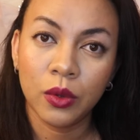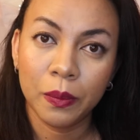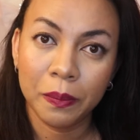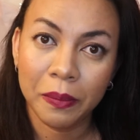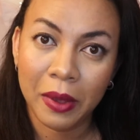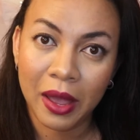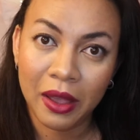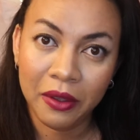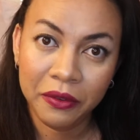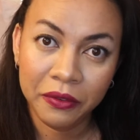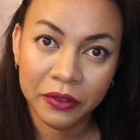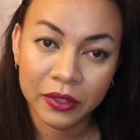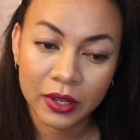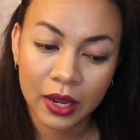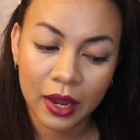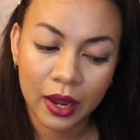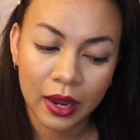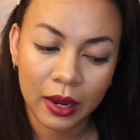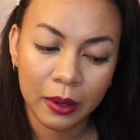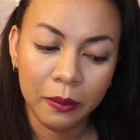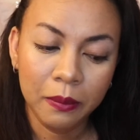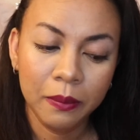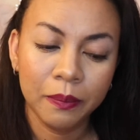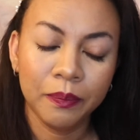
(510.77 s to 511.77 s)
So bath
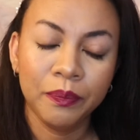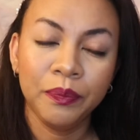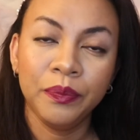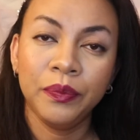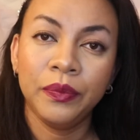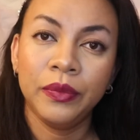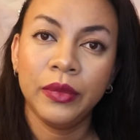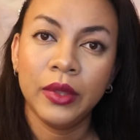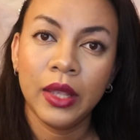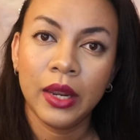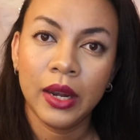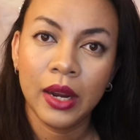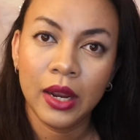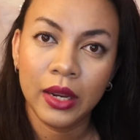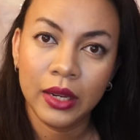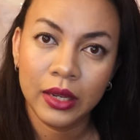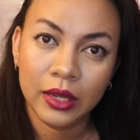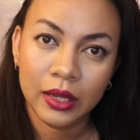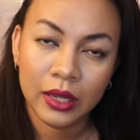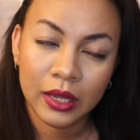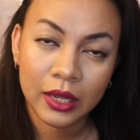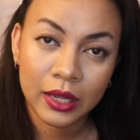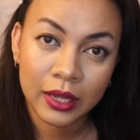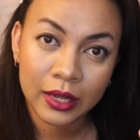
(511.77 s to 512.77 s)
time, then
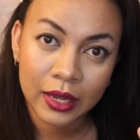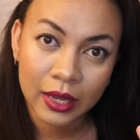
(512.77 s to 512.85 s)
he